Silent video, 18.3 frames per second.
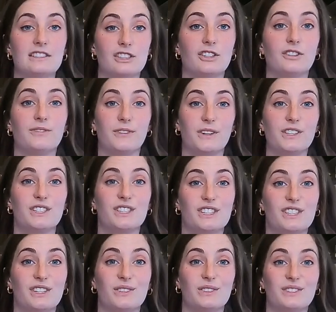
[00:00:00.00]
as your
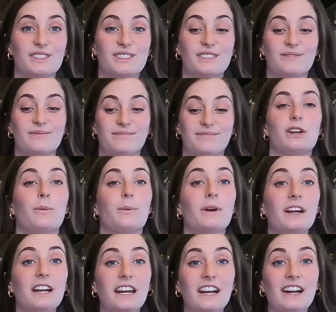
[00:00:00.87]
first use. So
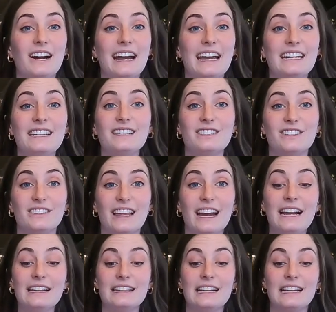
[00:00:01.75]
we're gonna go ahead and do
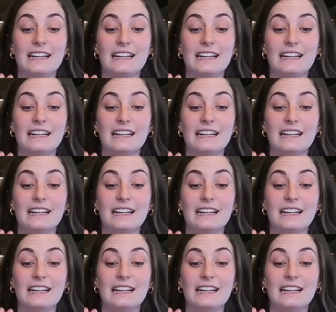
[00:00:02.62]
that